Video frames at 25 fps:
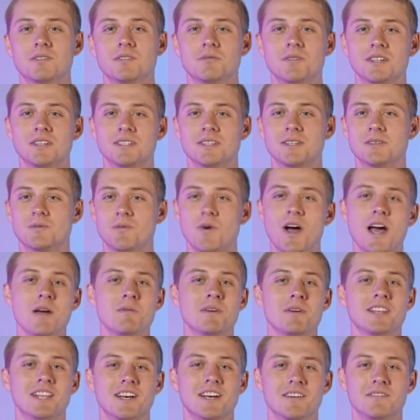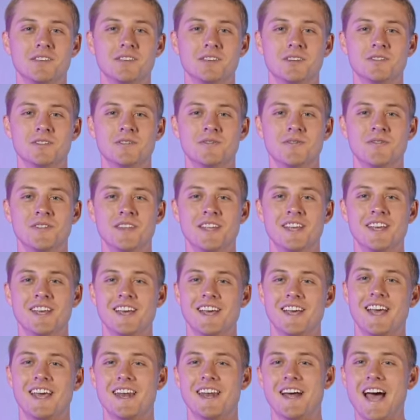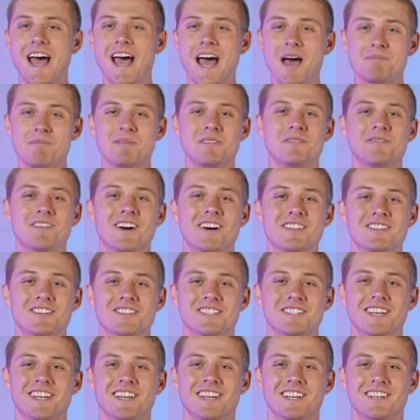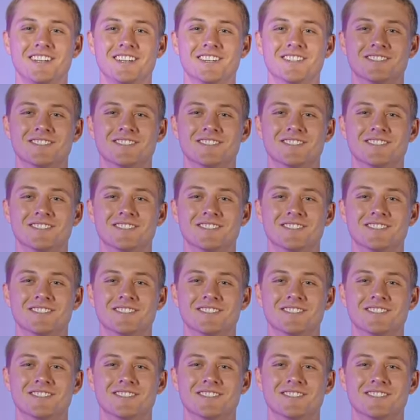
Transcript: the reasons why we love you, and a happy Father's Day to